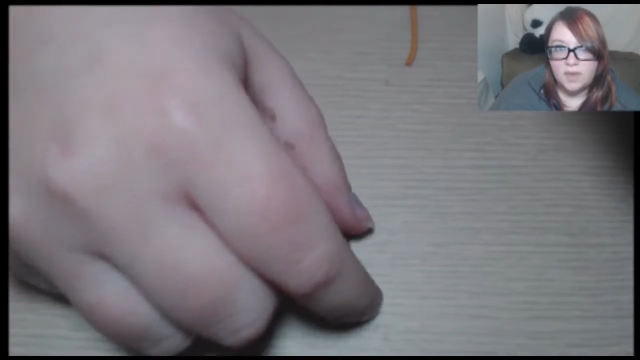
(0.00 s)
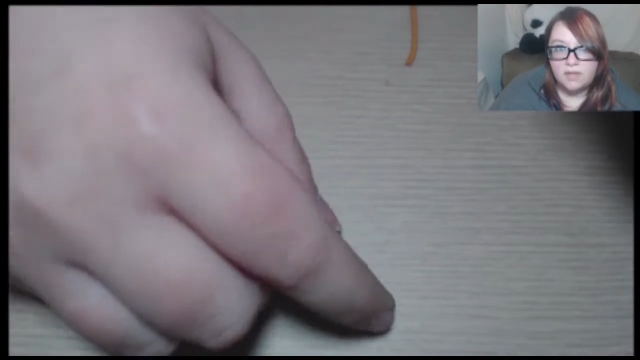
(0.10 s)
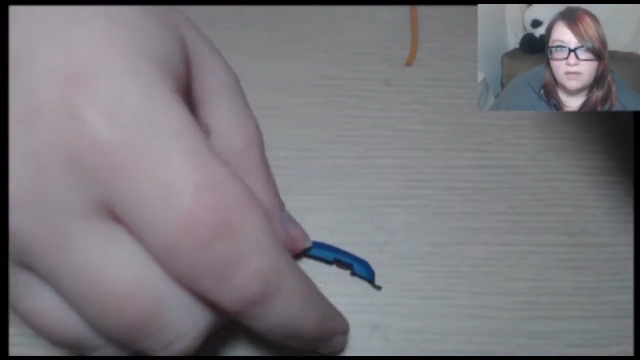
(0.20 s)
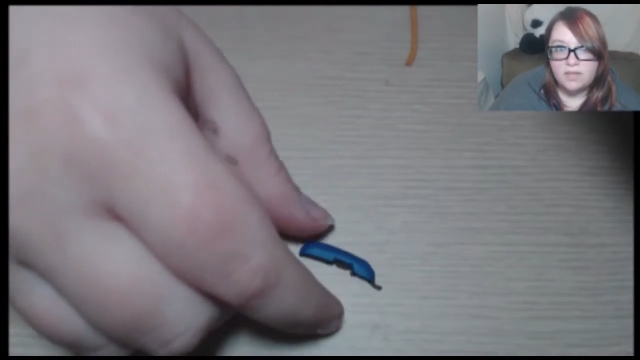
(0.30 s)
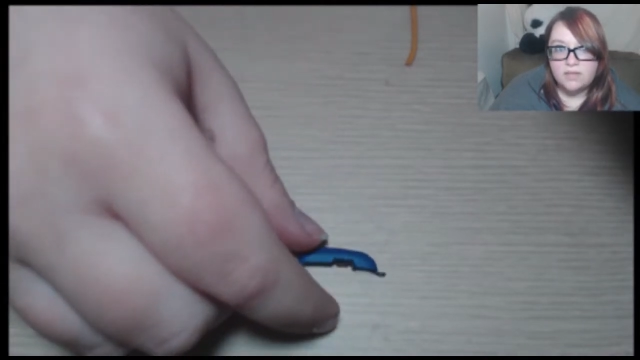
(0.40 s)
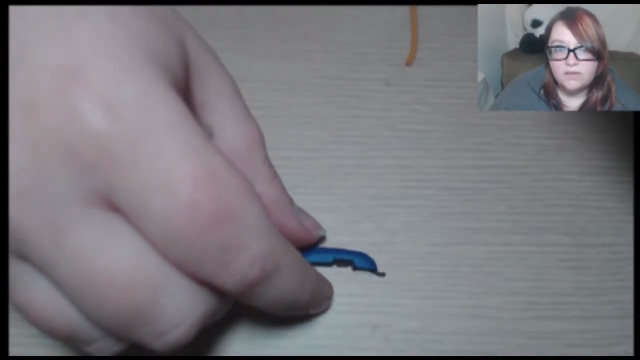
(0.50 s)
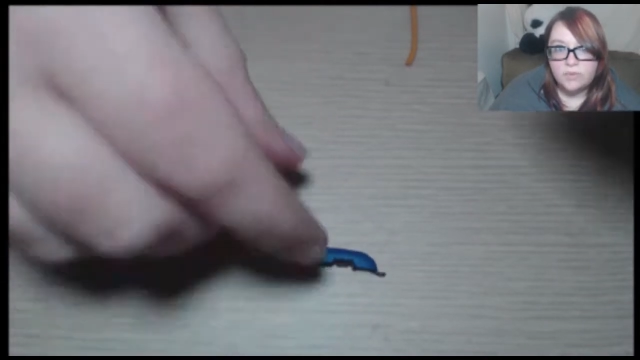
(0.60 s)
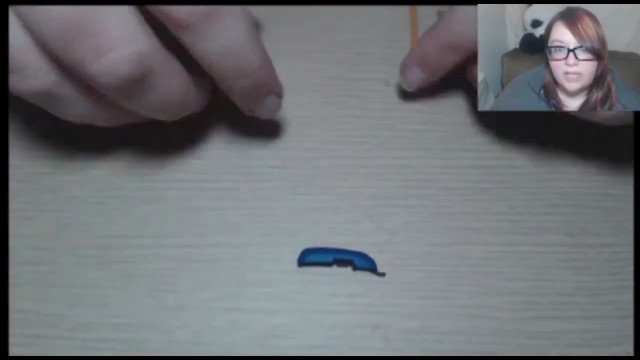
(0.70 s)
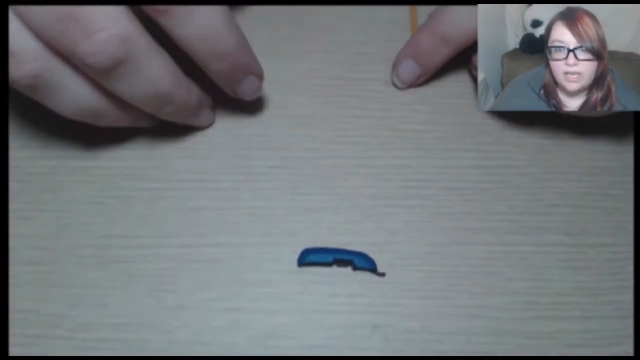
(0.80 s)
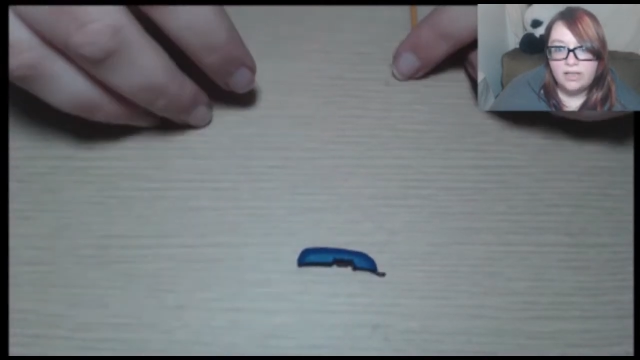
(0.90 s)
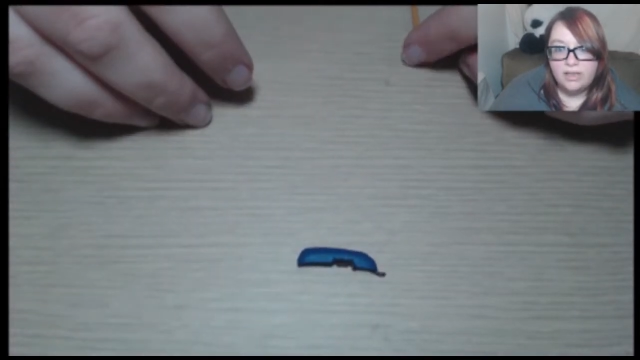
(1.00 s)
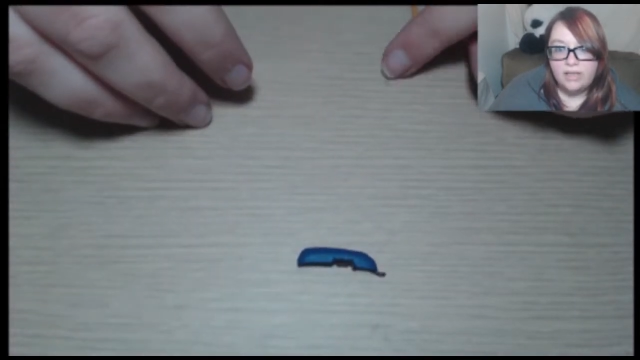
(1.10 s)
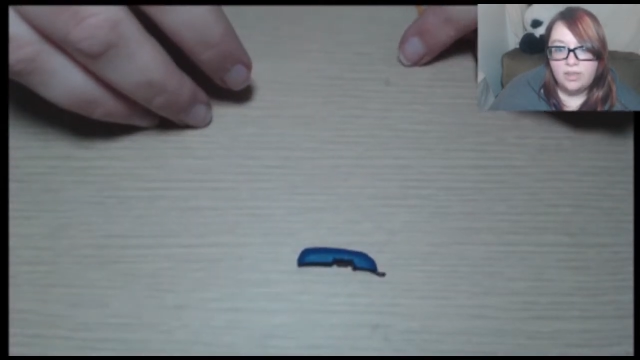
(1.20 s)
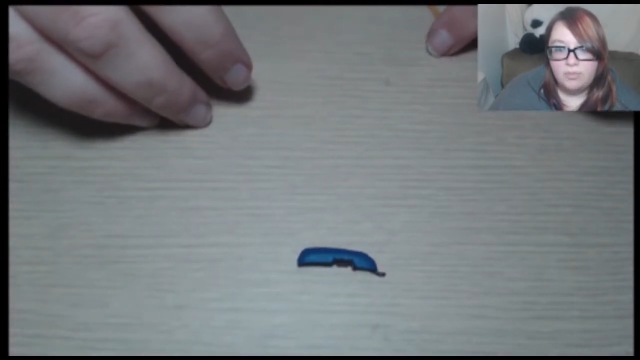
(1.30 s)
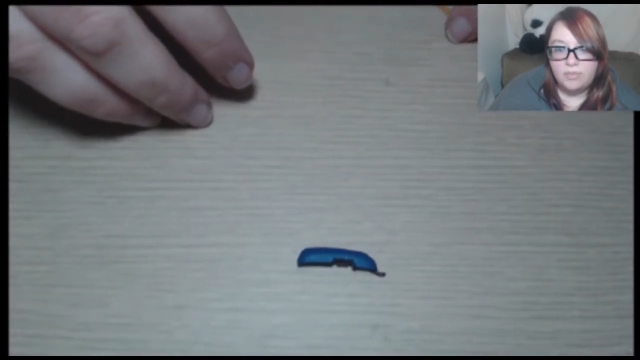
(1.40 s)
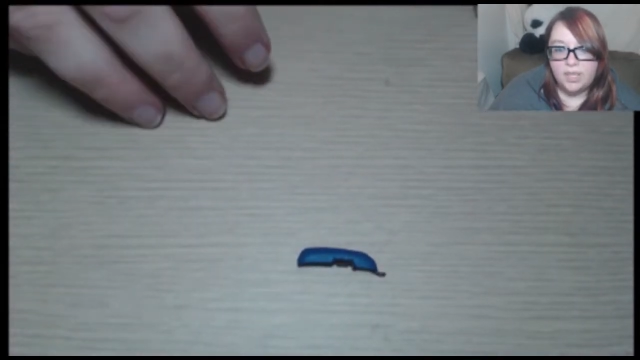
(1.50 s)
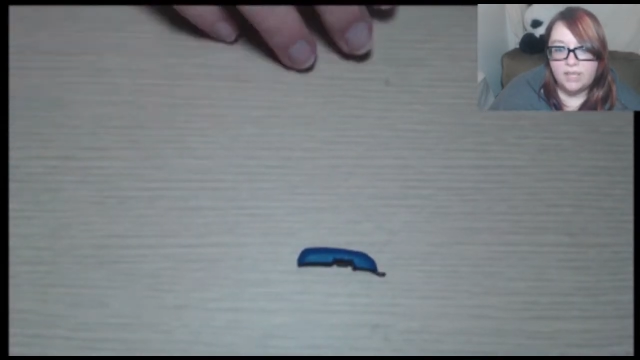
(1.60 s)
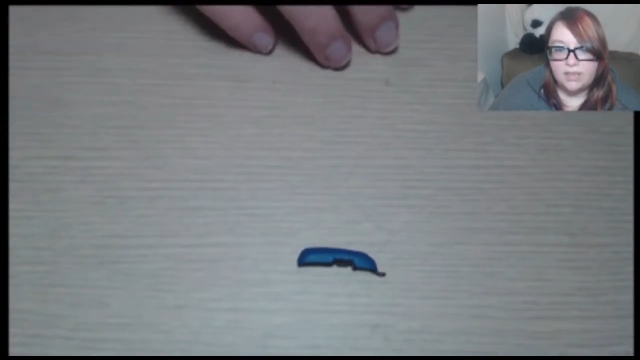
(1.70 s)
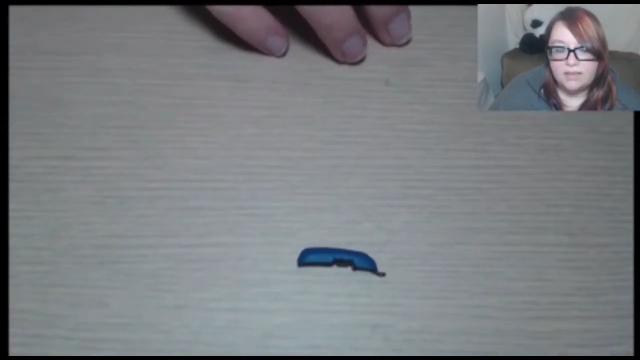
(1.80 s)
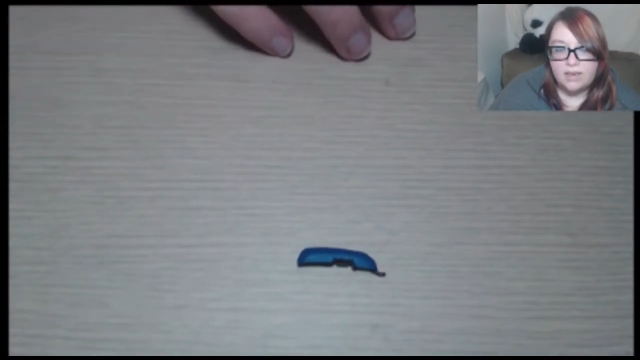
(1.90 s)
part of this for me,
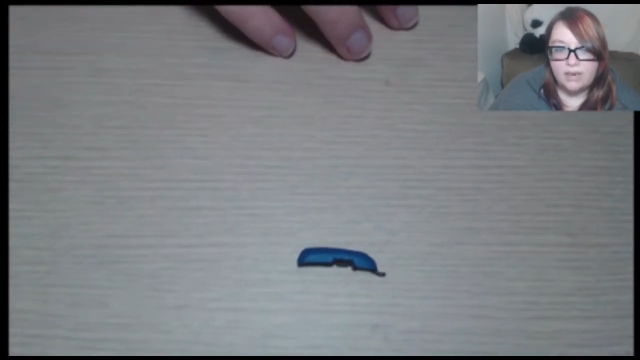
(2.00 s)
because